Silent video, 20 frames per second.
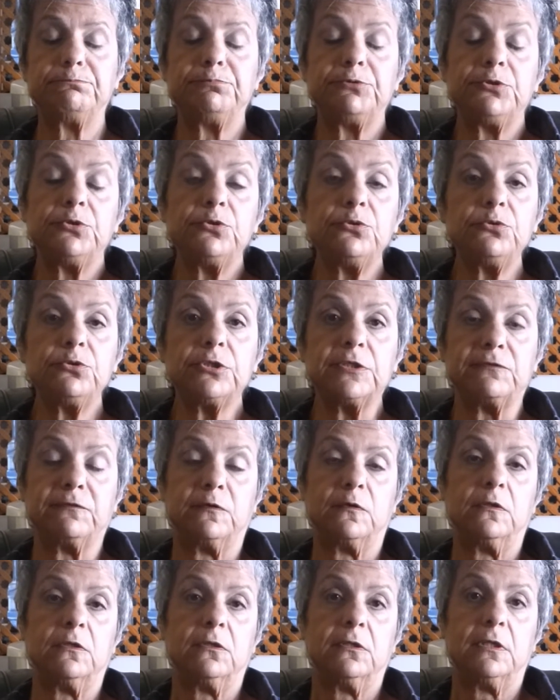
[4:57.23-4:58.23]

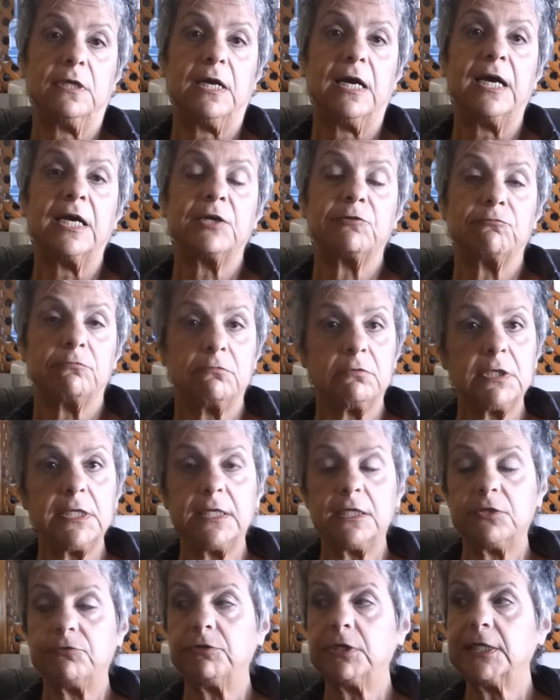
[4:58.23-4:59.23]
beautiful. I
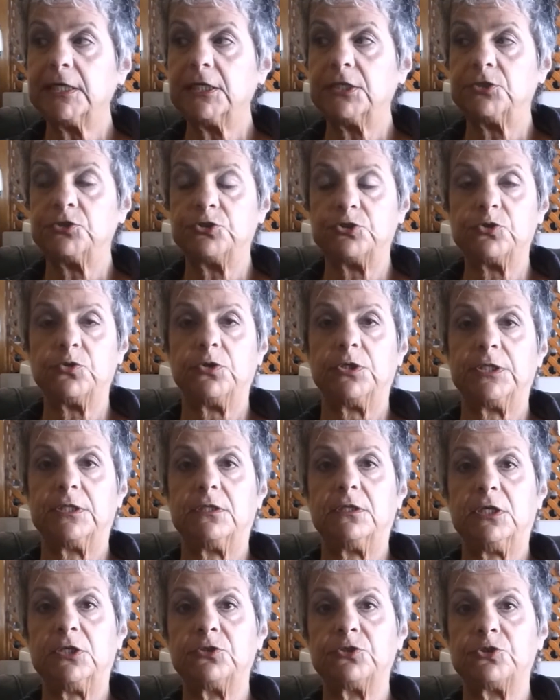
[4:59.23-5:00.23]
really, really
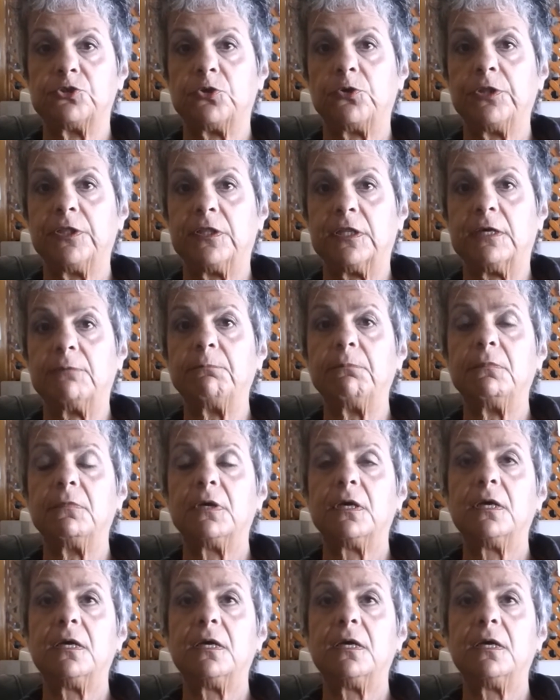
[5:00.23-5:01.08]
enjoyed them,